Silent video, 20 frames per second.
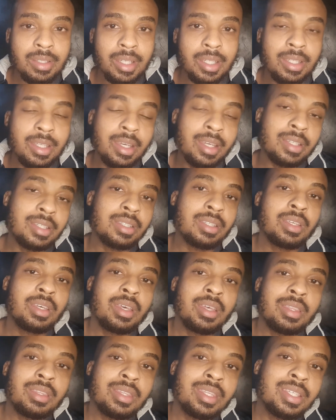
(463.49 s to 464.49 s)
And yes,
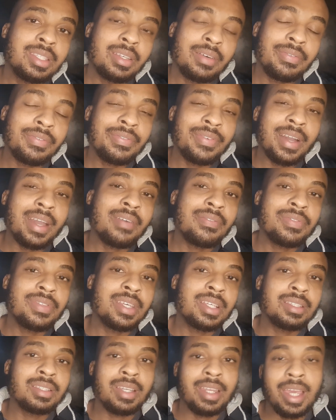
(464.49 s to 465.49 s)
these are 5
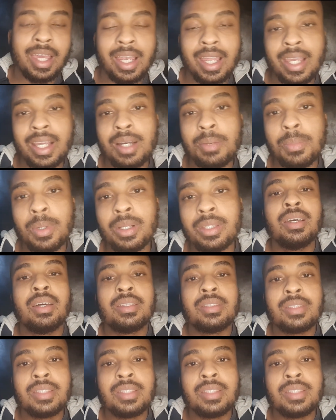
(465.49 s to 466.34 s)
things that I like about the